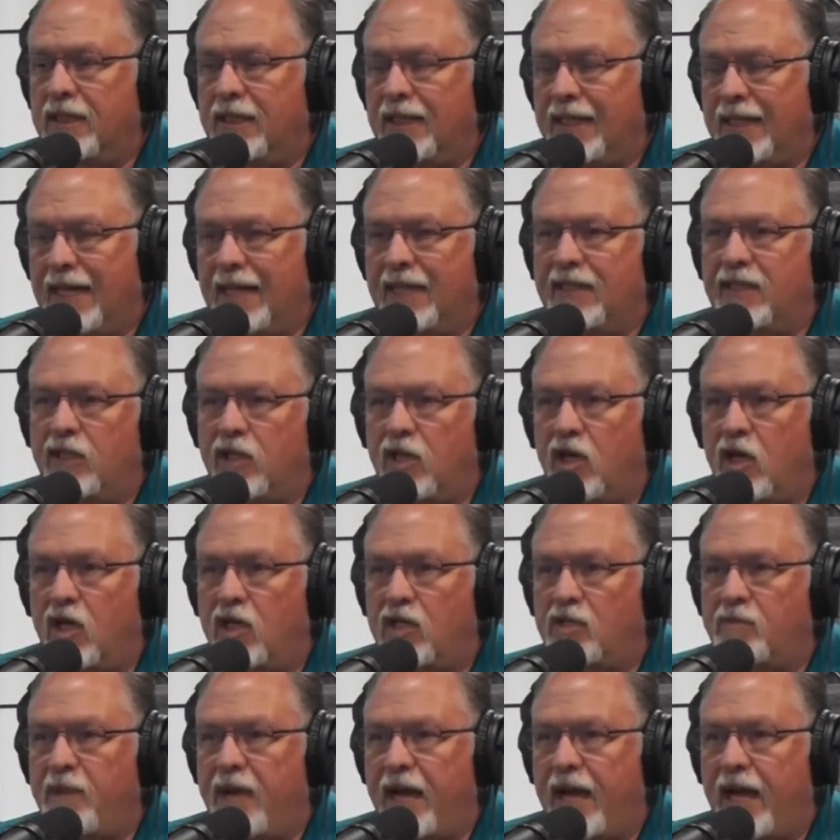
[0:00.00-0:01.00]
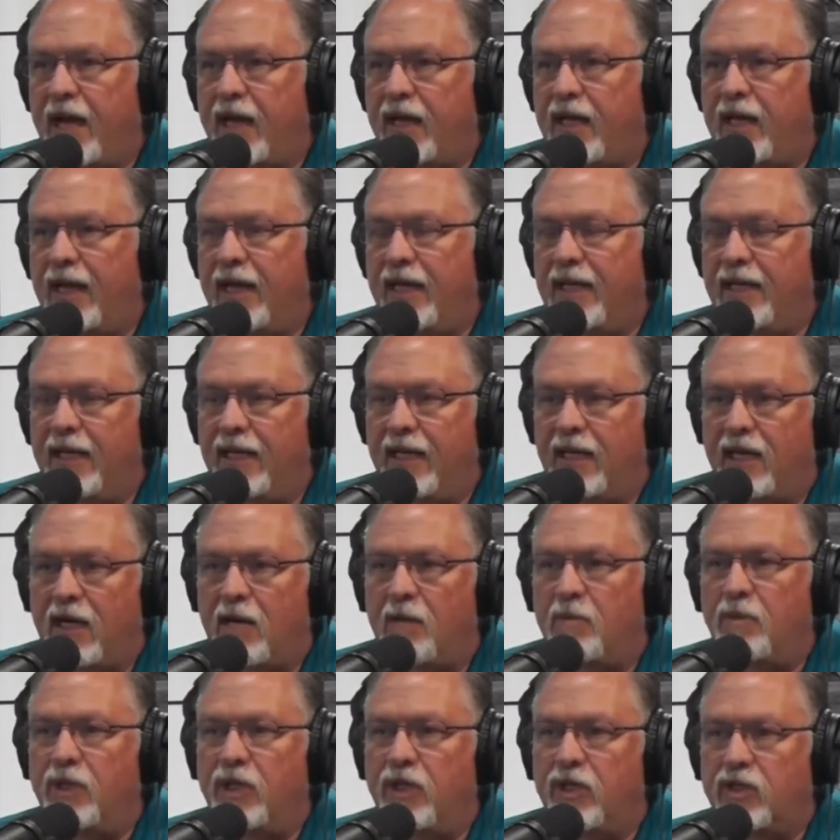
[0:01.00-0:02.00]
got the dogs back, and then a
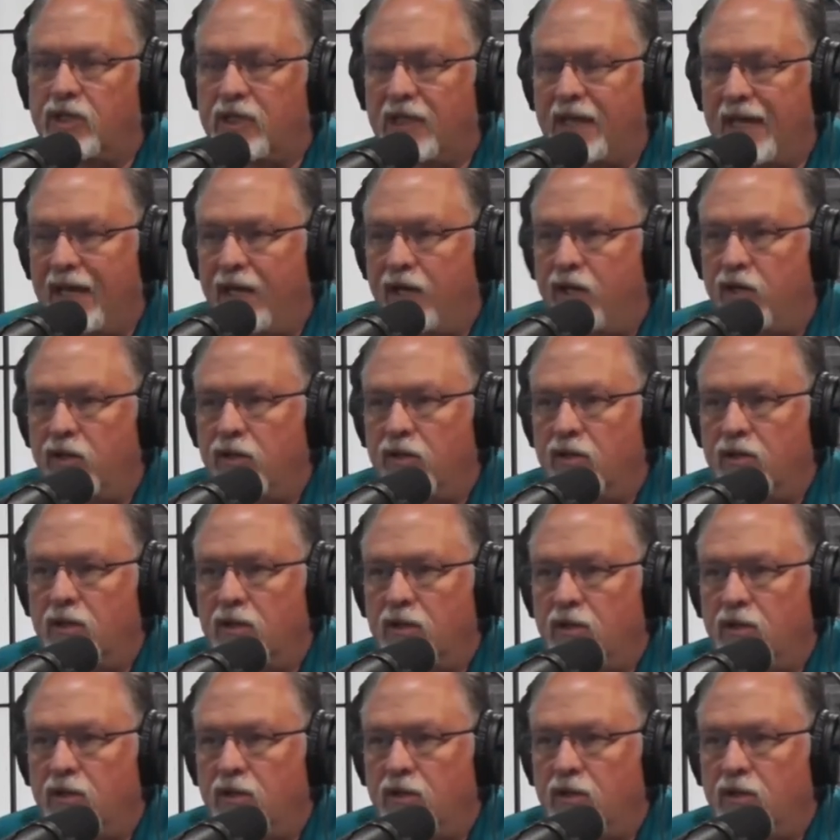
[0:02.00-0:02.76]
couple years later